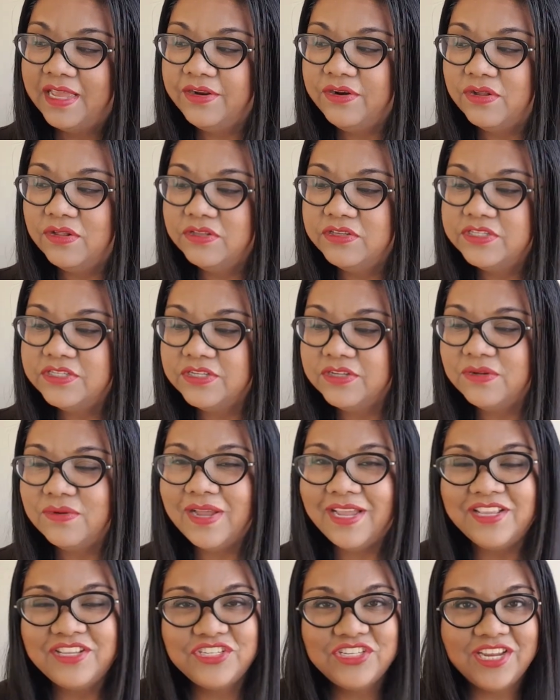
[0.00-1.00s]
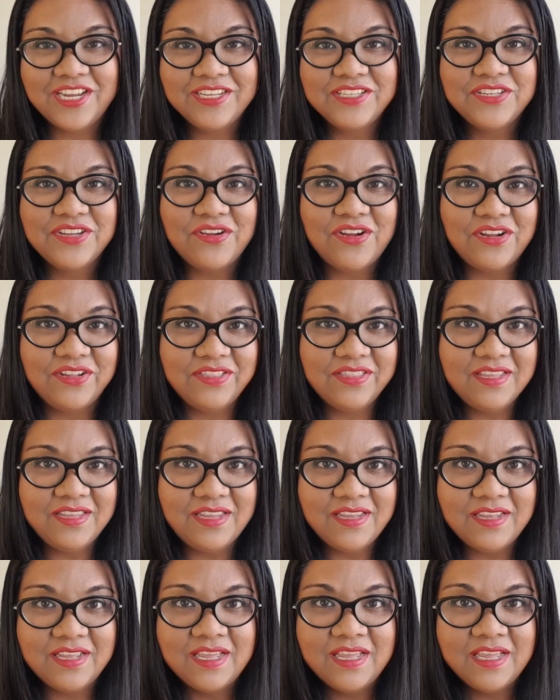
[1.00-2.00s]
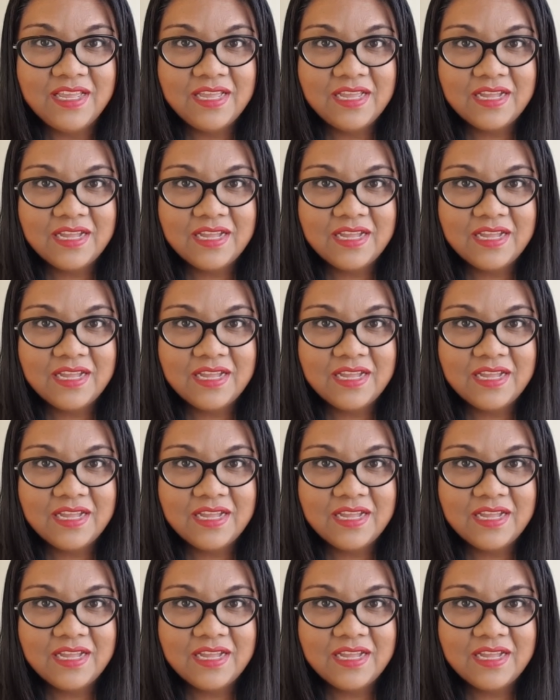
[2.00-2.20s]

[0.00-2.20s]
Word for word: And also I checked on the